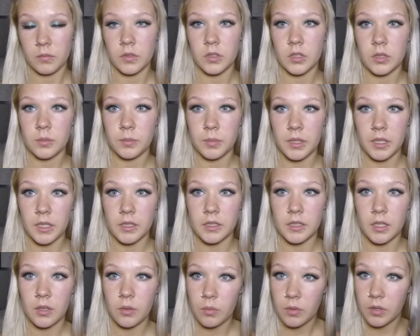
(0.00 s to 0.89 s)
just
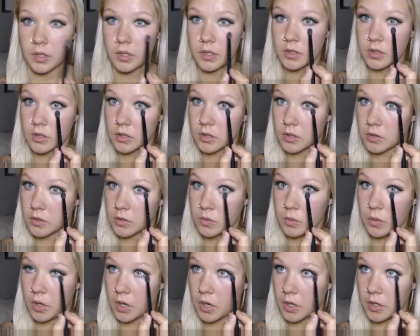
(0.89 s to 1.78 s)
because I don't want it to look
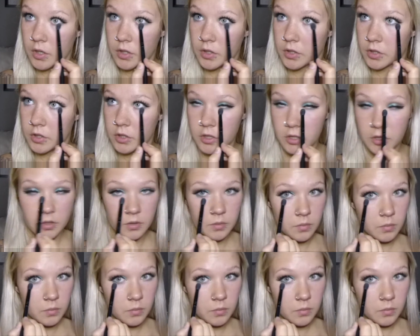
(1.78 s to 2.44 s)
too harsh.